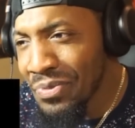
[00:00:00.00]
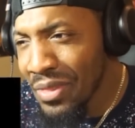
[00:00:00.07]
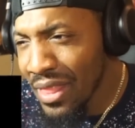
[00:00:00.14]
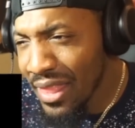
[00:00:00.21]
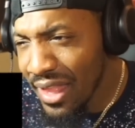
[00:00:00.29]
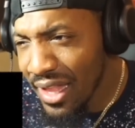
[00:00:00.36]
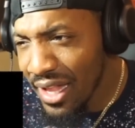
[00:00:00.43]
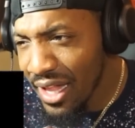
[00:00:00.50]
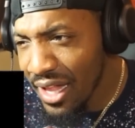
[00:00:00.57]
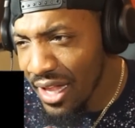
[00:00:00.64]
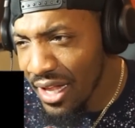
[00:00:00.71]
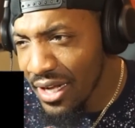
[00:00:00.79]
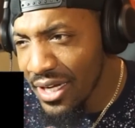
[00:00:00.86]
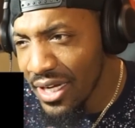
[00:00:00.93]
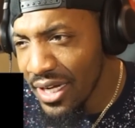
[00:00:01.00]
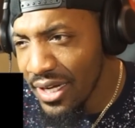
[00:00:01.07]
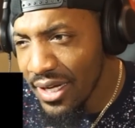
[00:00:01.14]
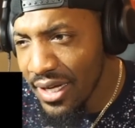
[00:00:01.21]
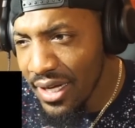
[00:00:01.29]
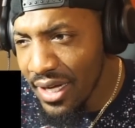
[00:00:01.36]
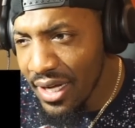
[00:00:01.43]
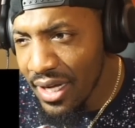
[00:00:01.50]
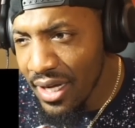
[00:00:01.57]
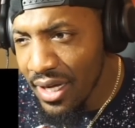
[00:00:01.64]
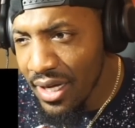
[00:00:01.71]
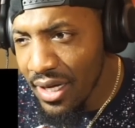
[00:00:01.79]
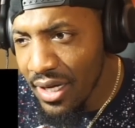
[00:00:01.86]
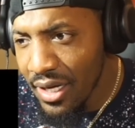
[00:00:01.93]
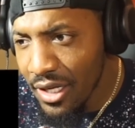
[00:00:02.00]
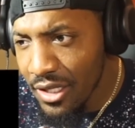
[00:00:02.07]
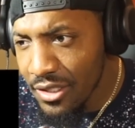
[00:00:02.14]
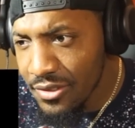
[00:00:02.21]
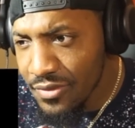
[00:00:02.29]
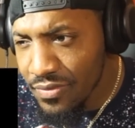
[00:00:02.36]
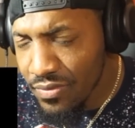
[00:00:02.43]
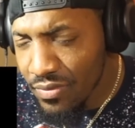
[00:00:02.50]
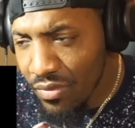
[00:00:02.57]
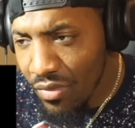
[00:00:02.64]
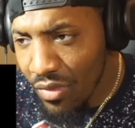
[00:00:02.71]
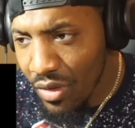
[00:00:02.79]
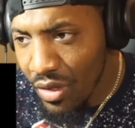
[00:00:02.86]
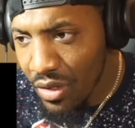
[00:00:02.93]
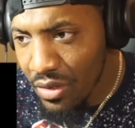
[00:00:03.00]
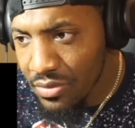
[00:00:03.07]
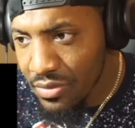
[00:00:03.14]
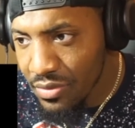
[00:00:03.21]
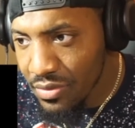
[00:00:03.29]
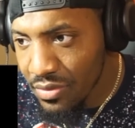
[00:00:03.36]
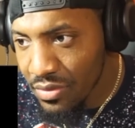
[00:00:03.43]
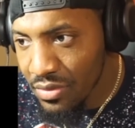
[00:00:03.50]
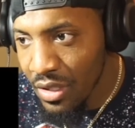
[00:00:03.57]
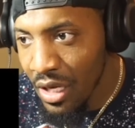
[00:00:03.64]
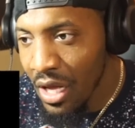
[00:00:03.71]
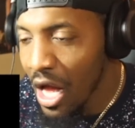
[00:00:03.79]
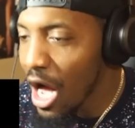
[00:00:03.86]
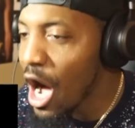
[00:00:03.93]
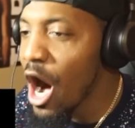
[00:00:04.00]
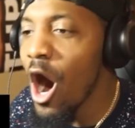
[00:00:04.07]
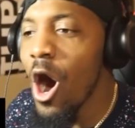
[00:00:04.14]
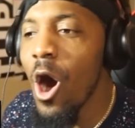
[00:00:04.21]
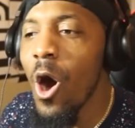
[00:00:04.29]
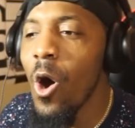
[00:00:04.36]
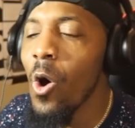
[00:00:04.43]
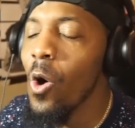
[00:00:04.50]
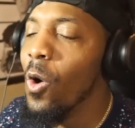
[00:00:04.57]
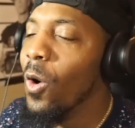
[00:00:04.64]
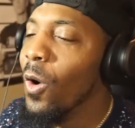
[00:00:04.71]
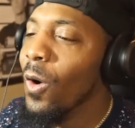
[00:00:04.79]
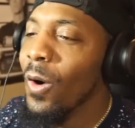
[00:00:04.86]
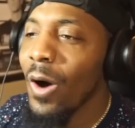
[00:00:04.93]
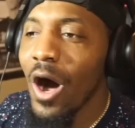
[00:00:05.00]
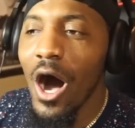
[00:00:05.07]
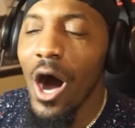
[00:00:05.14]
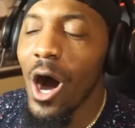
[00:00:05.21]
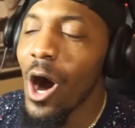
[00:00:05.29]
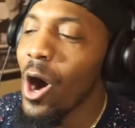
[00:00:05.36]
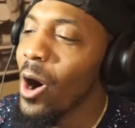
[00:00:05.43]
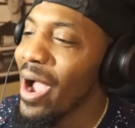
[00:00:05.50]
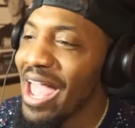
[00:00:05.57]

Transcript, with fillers: How about when you're going up a flight of stairs and you think there's one more step? Oh, oh,